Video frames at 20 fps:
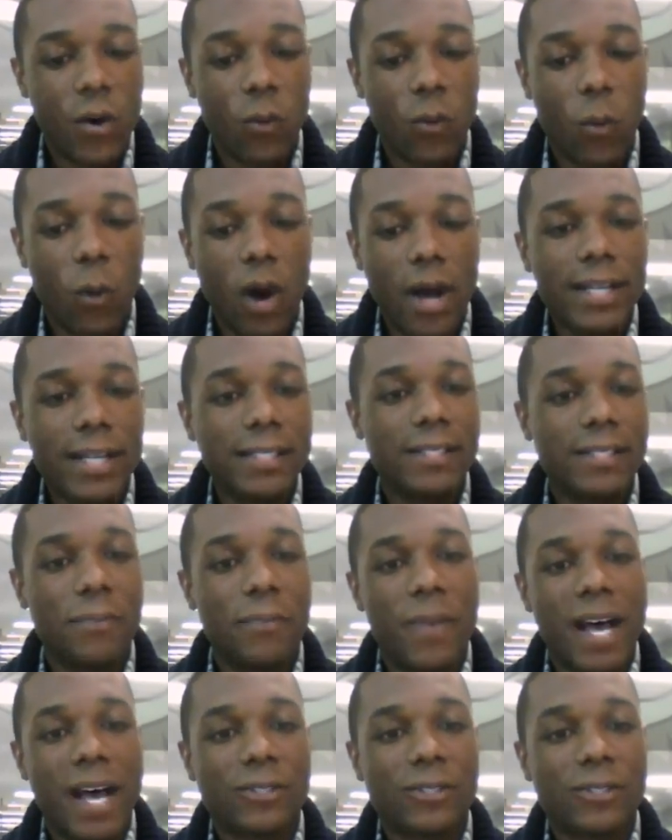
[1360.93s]
what is the
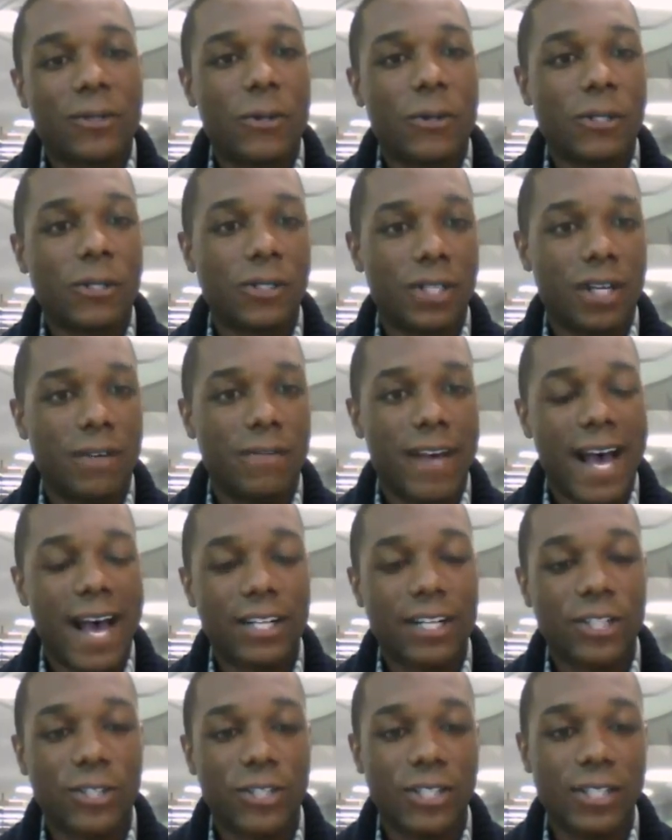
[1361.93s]
best course of
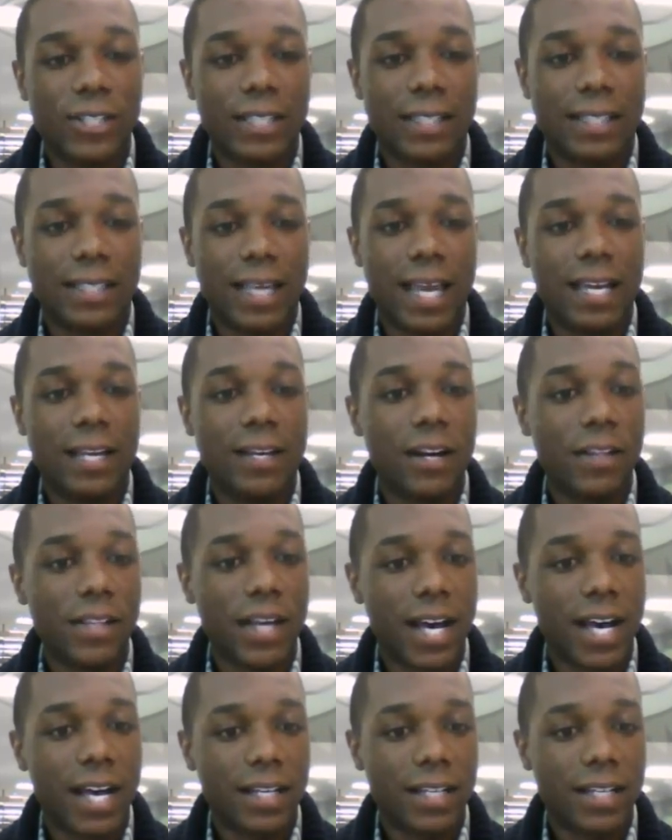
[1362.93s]
action to take on
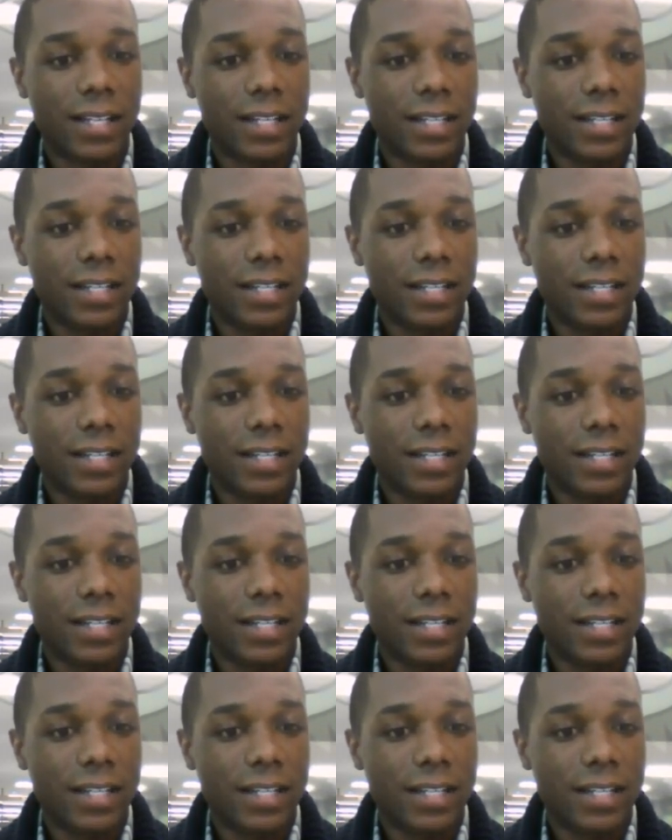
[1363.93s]
that?